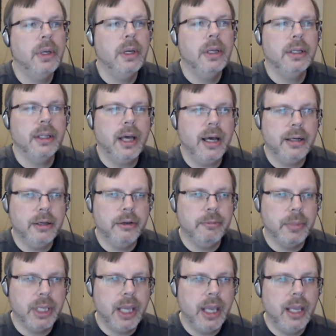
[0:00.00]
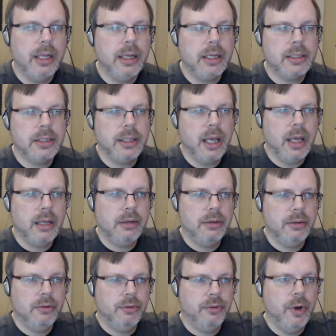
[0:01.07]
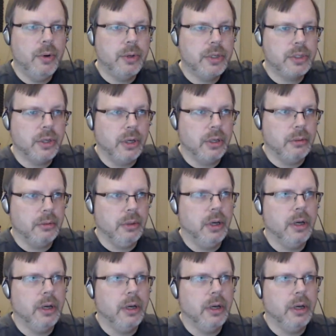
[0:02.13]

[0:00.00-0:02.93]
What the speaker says: Lot of mechanics that focus on